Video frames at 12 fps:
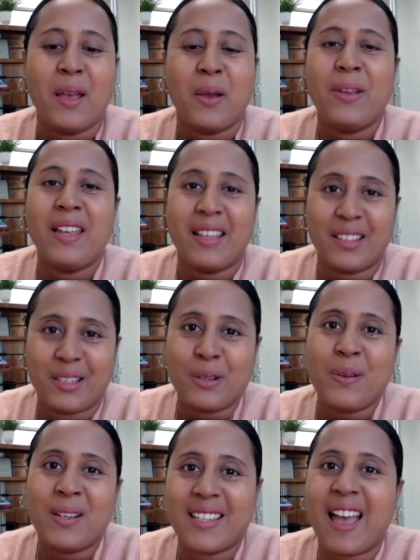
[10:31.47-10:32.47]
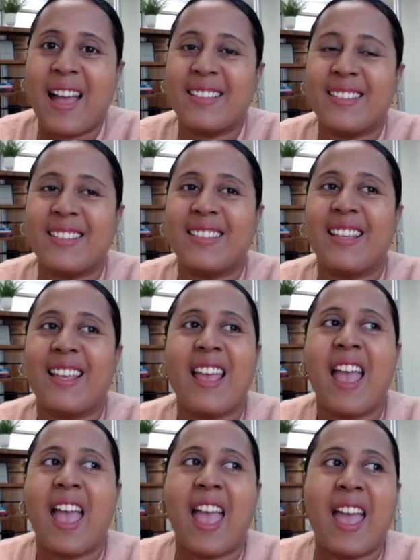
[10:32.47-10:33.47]
We get too attached.
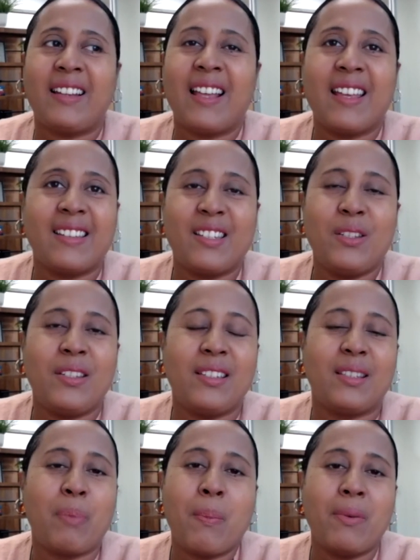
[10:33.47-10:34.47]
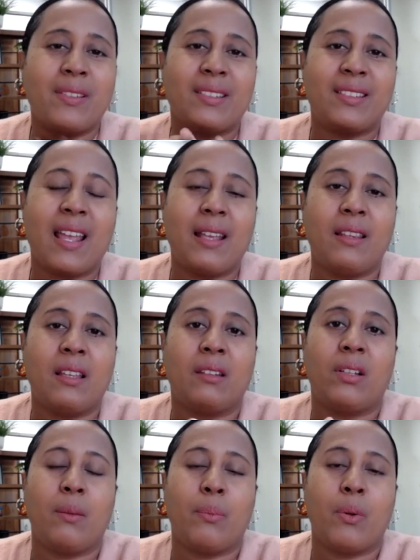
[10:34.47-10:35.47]
And like, you just, people just take things
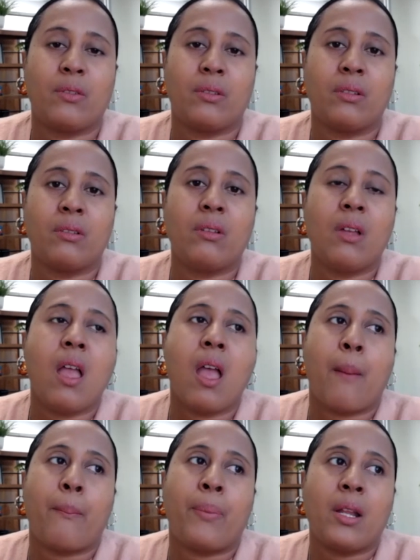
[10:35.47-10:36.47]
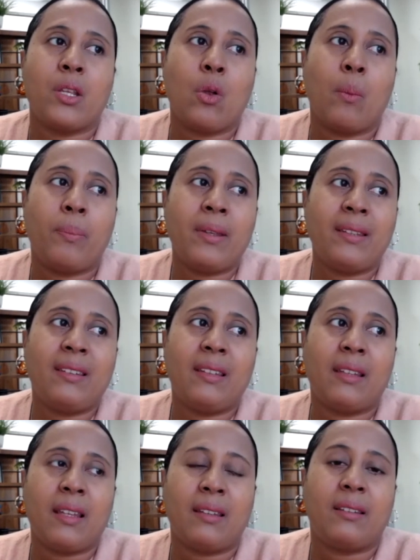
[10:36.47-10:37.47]
really personal, but your business
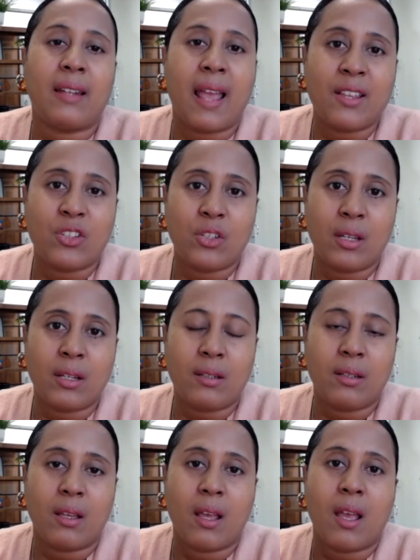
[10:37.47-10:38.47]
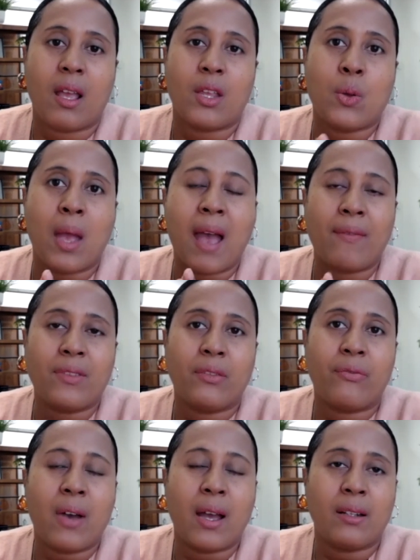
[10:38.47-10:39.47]
is an engine. You have to
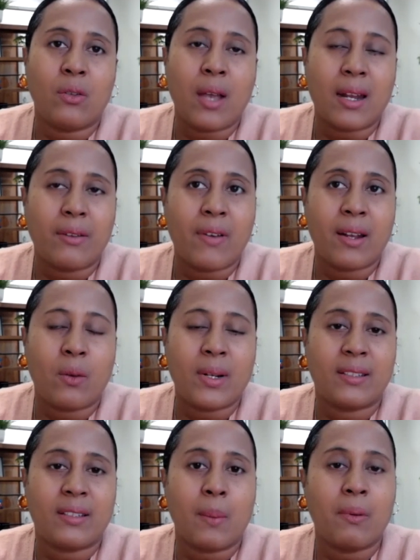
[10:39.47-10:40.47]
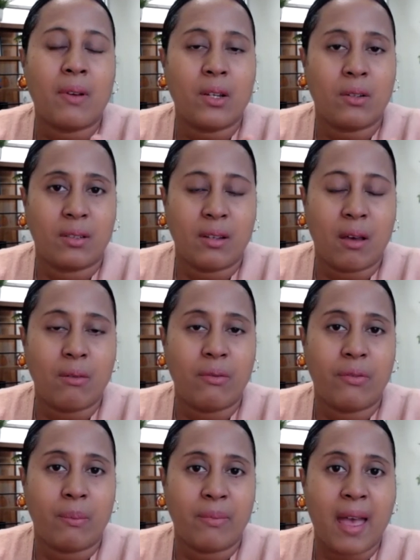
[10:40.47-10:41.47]
find, you got to find a way to separate yourself
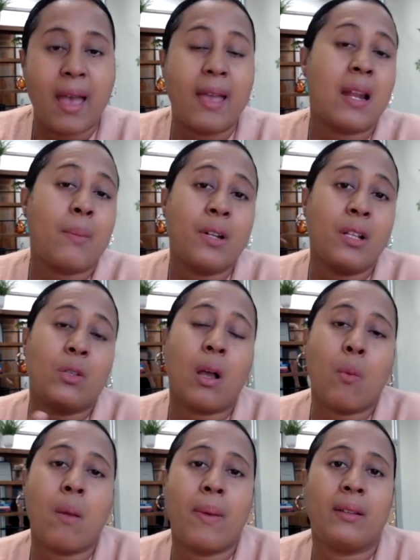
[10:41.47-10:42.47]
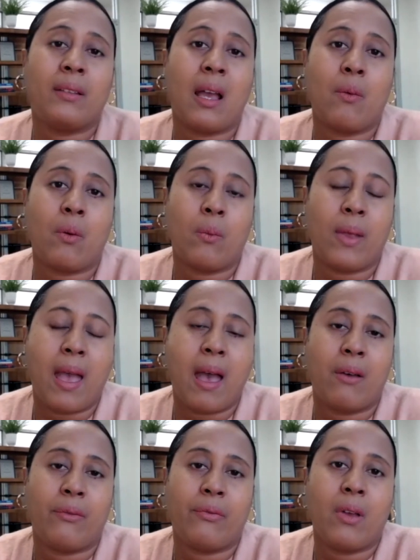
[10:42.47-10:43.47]
from that. And I'm going to talk more about that when we
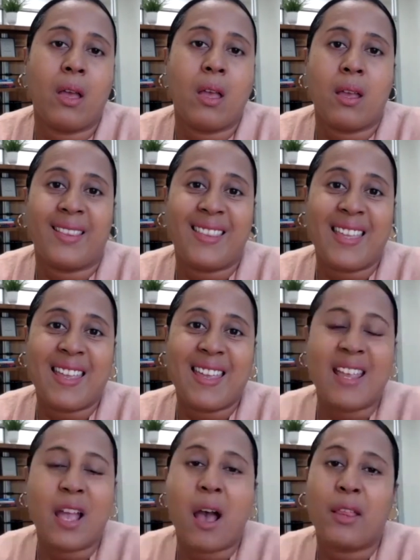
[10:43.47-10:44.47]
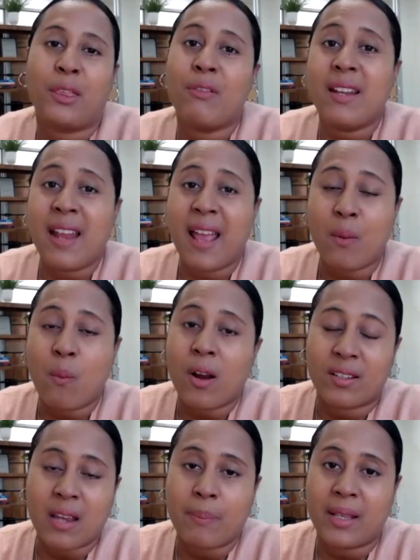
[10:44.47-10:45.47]
have the three-day
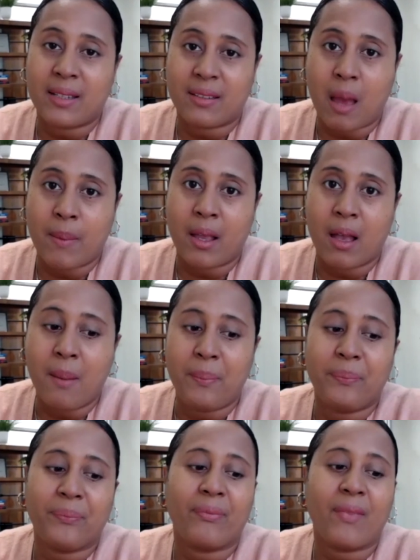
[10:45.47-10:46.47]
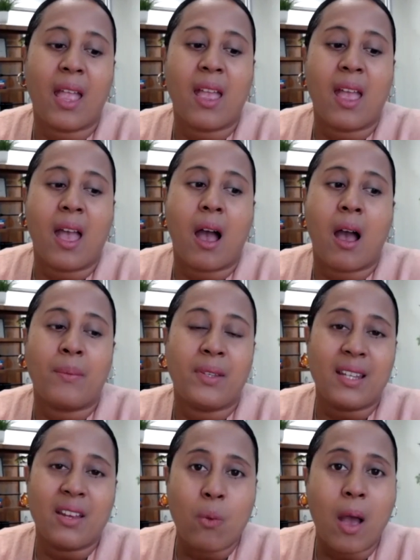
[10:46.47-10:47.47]
workshop that's coming up. Um, just
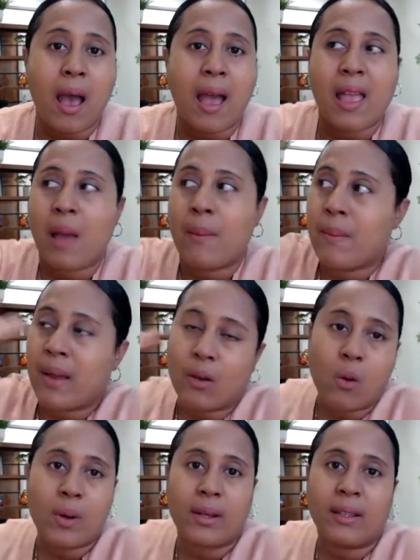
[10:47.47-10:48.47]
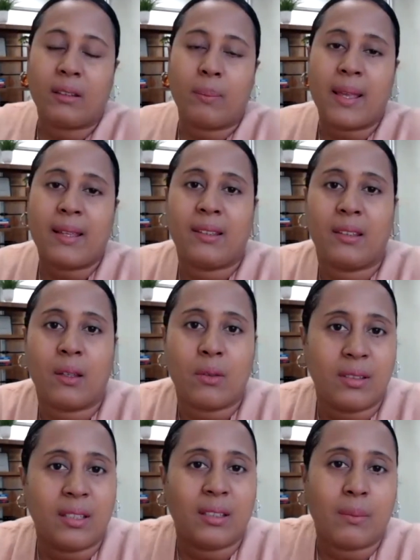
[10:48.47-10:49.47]
F Y I, I'm in my co-working space, so you
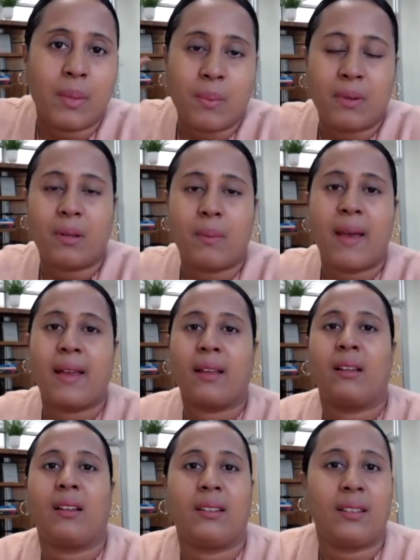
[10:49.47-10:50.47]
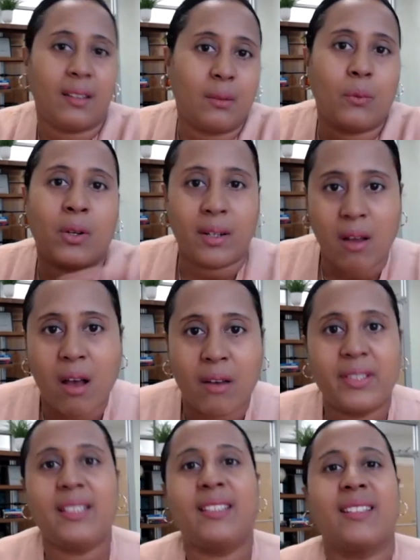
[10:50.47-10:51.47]
see some people in the back because we're in the office.